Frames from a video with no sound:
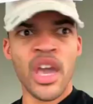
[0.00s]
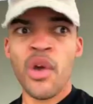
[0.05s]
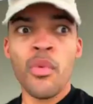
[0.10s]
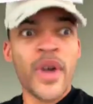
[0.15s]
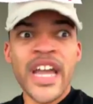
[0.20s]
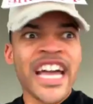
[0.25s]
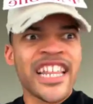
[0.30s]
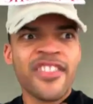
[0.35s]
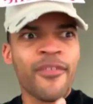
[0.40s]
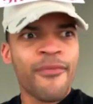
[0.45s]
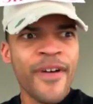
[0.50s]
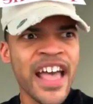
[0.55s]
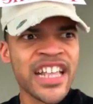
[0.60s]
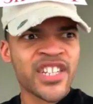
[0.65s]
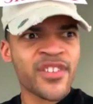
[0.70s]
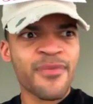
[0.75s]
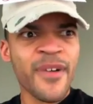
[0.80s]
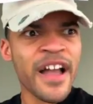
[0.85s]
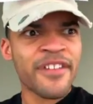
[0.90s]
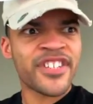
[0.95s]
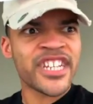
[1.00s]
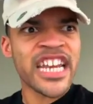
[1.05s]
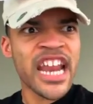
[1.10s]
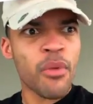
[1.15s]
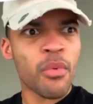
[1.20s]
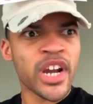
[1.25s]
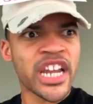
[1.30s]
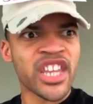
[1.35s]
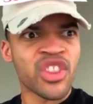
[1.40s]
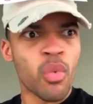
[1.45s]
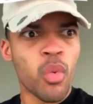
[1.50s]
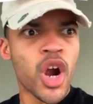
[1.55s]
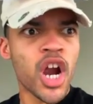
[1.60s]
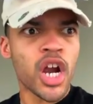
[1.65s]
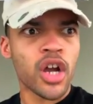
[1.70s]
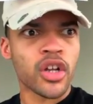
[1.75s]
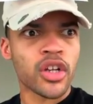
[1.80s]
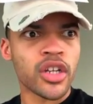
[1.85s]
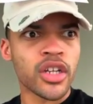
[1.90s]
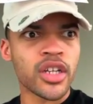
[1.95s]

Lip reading: And we got the fastest 5G network in the world.